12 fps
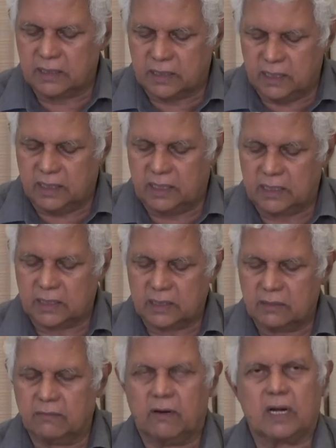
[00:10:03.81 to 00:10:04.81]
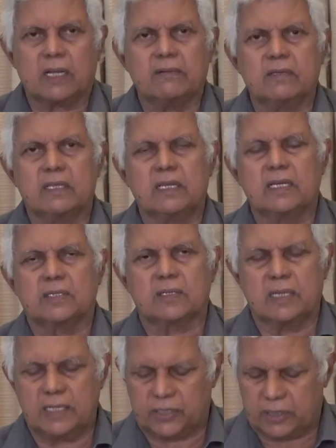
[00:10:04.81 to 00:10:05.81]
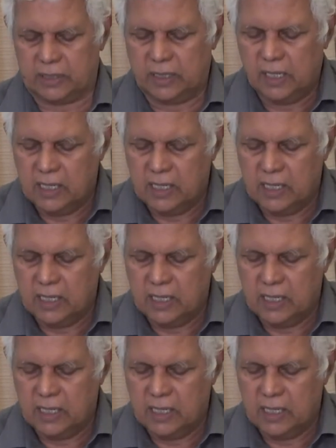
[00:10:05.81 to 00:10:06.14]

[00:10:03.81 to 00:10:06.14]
cities, whatever the desolation,